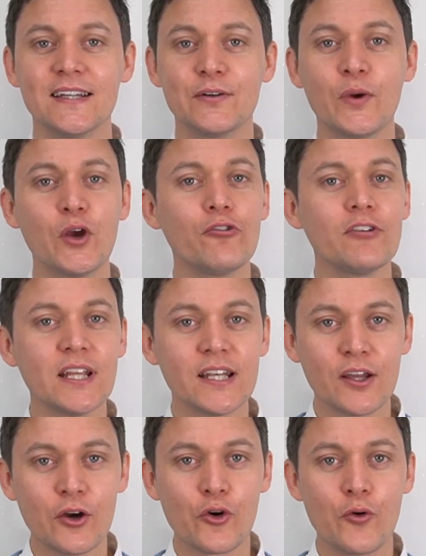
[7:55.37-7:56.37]
We already
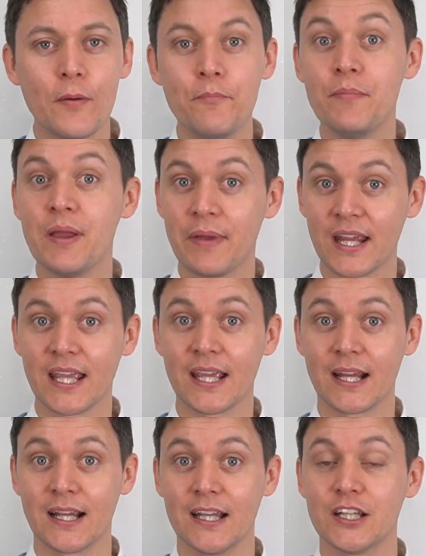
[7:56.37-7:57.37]
know
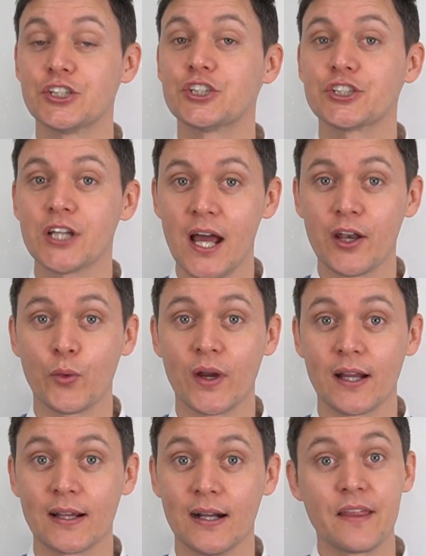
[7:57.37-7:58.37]
mimicking and shadowing.